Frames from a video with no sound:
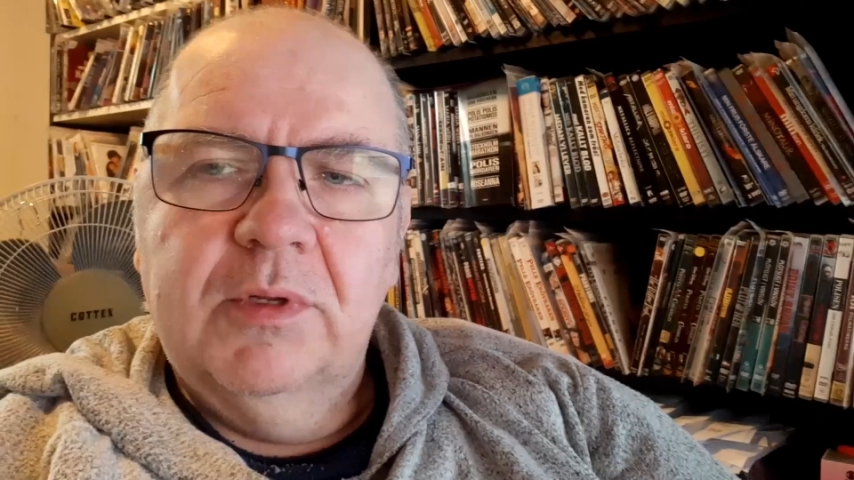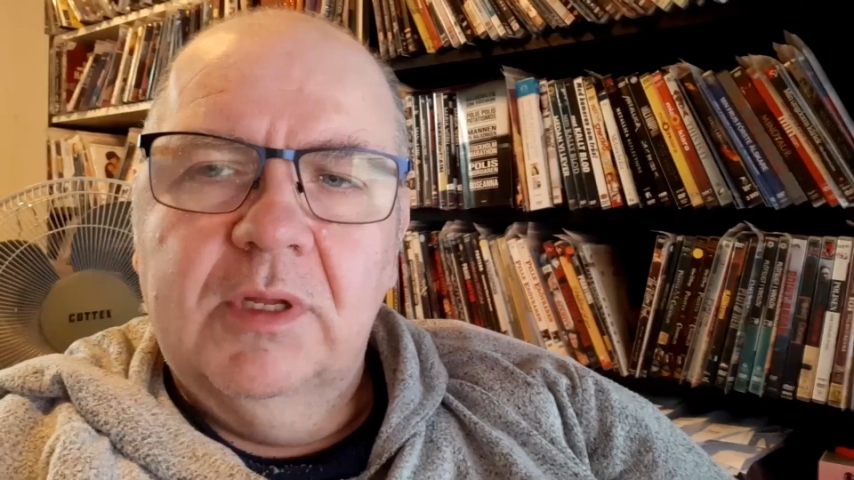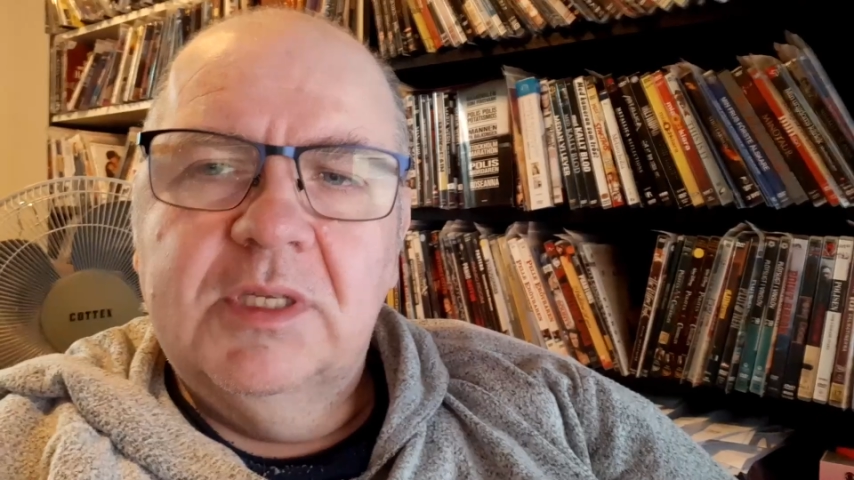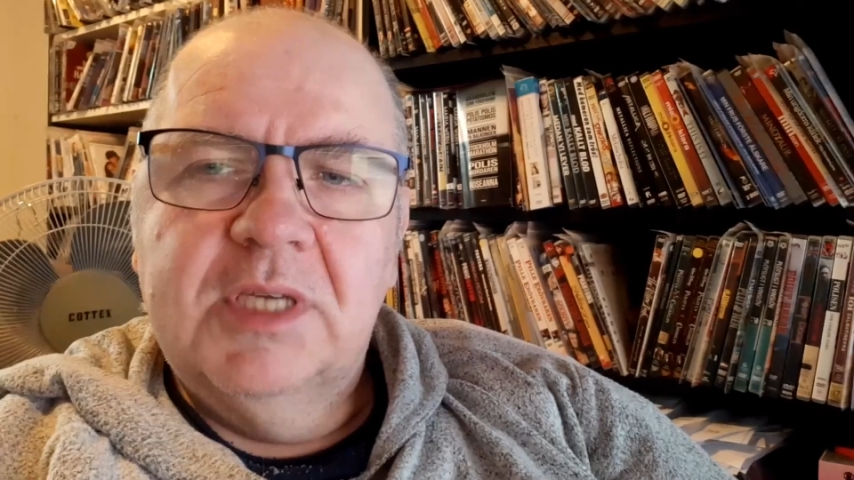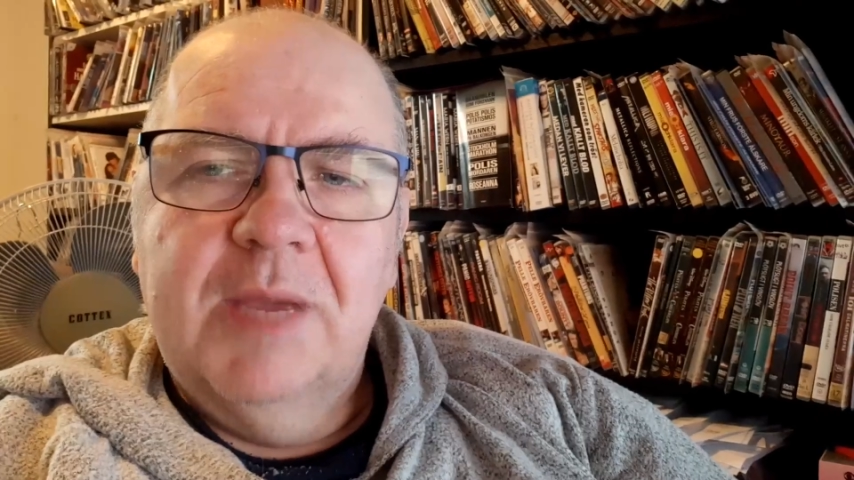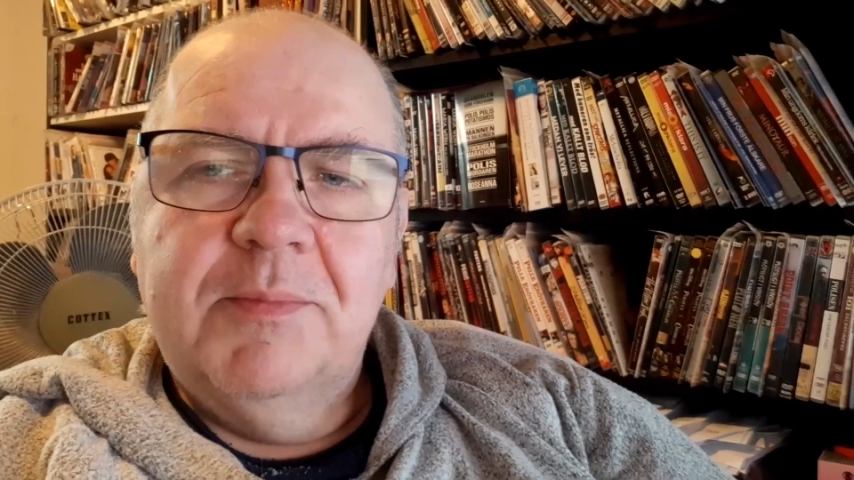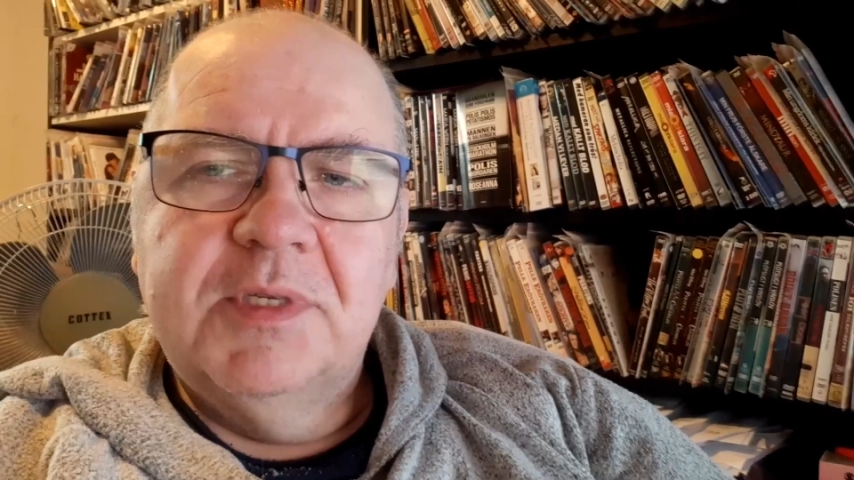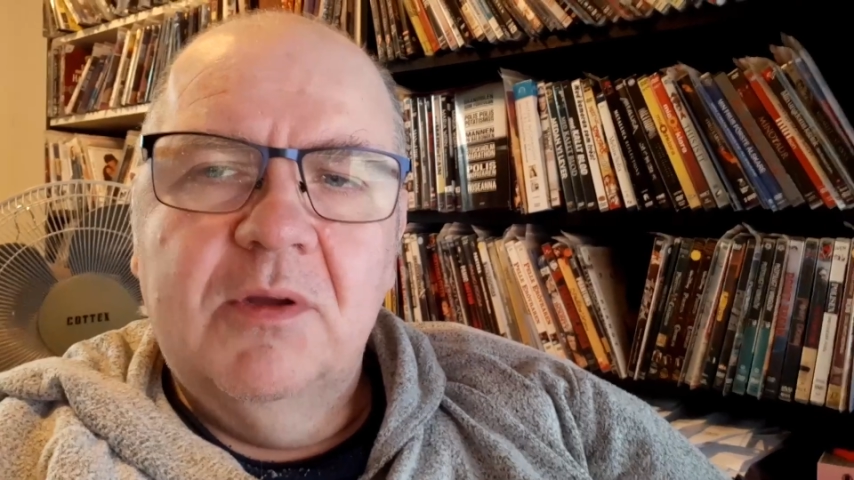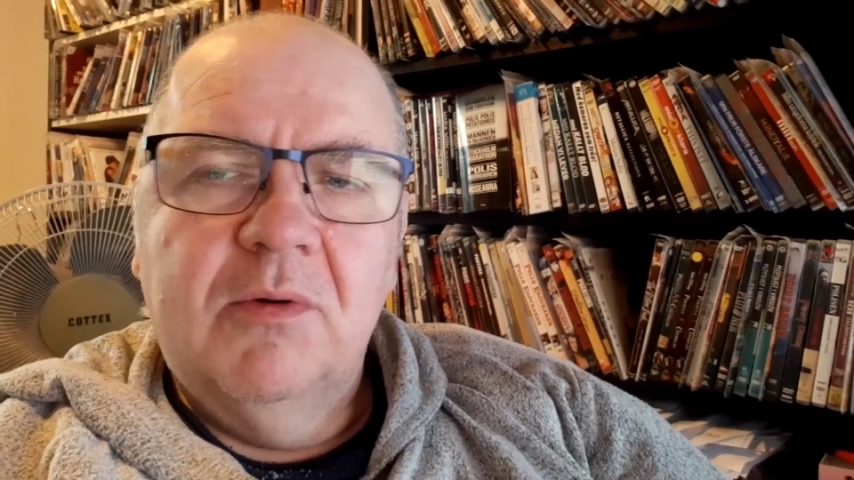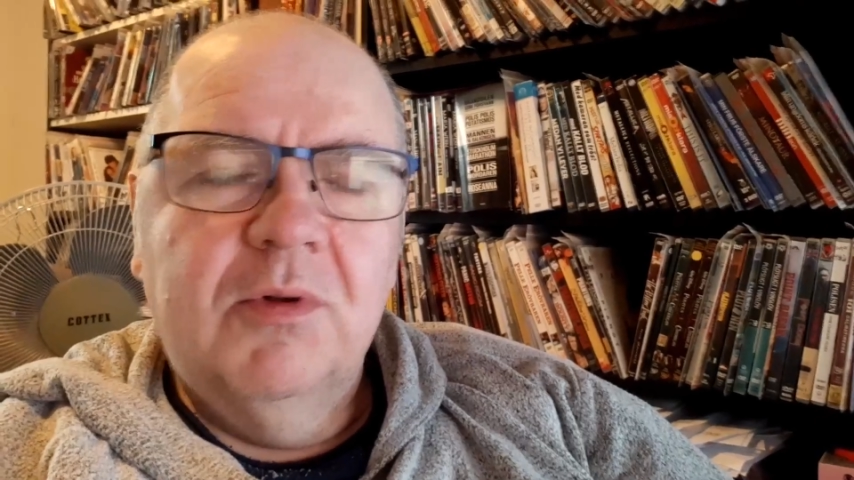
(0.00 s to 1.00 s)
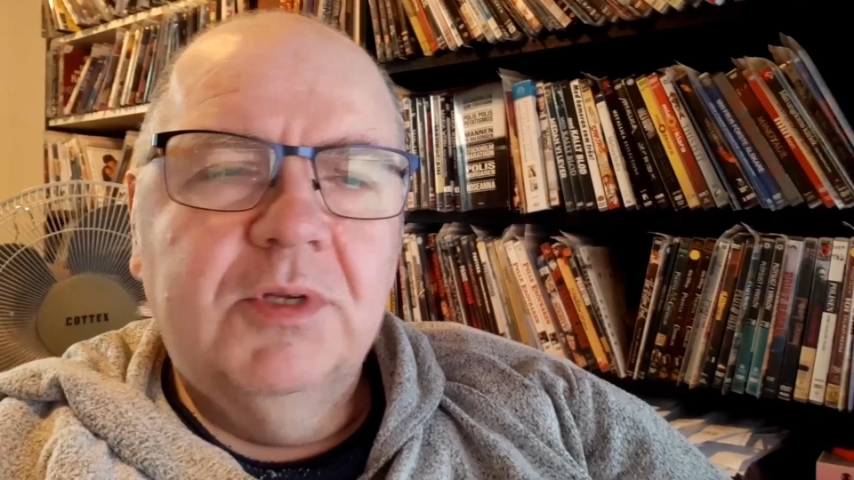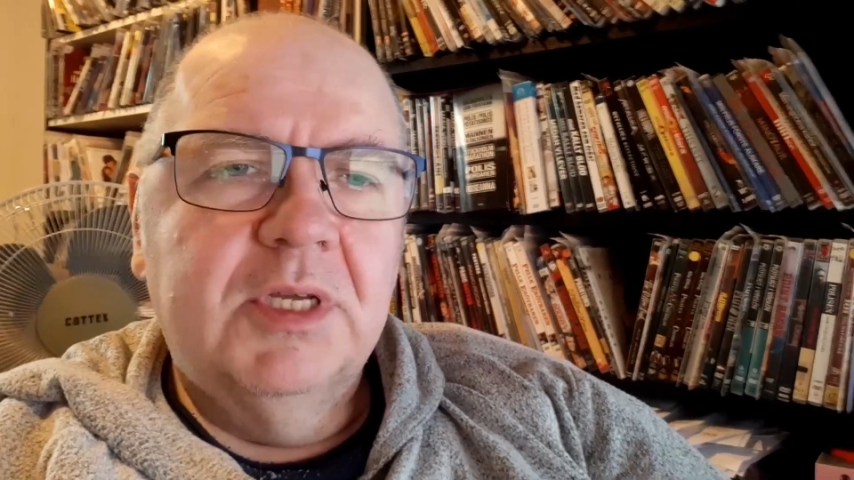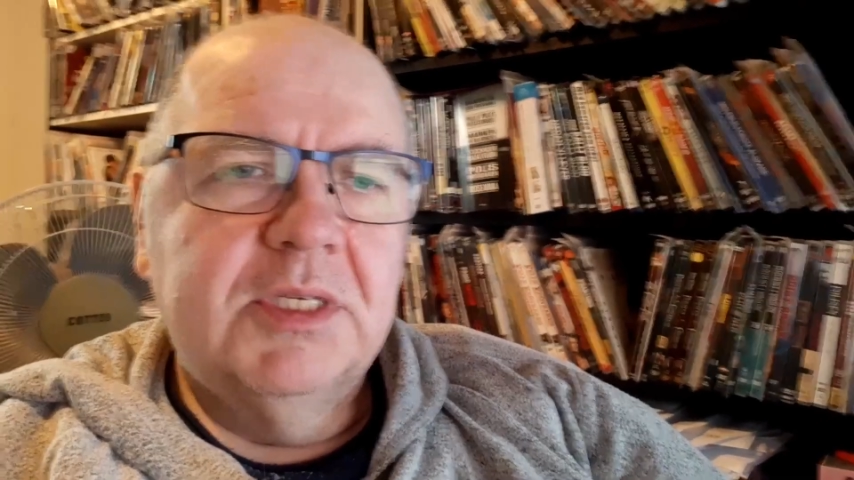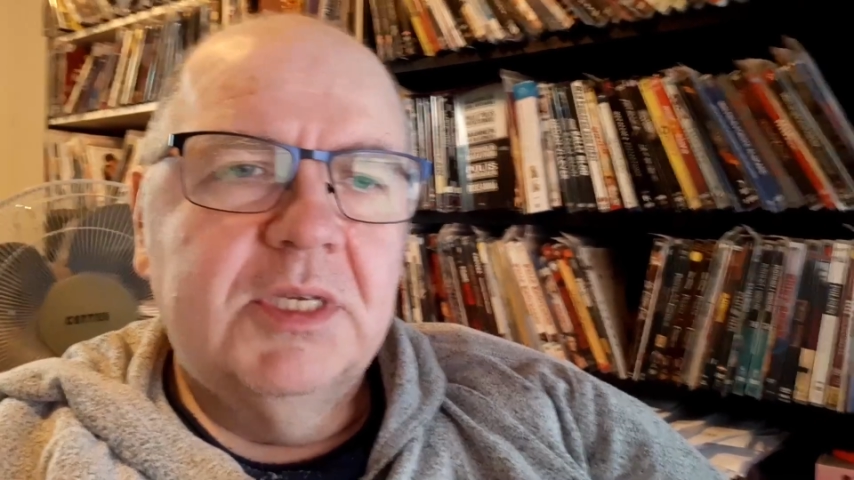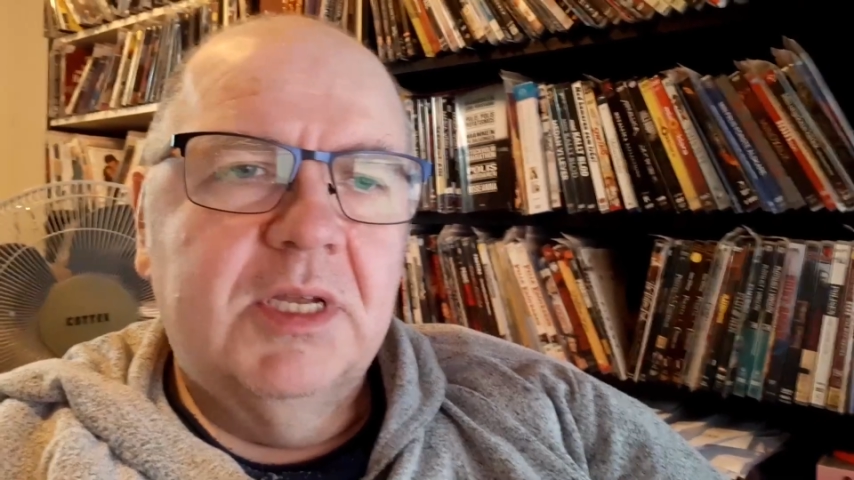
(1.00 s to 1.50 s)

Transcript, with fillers: It, it kept the audience